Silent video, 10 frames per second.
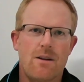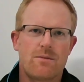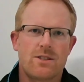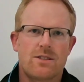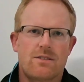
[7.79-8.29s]

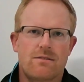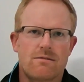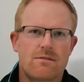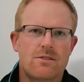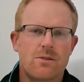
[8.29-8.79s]
Just
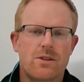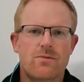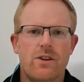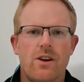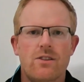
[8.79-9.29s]
doing this
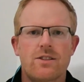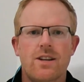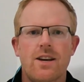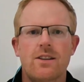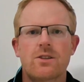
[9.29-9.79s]
video
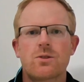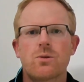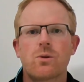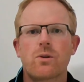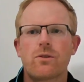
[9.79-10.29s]
today to
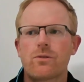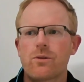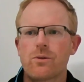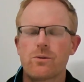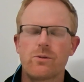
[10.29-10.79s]
talk
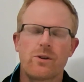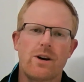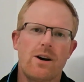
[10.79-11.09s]
through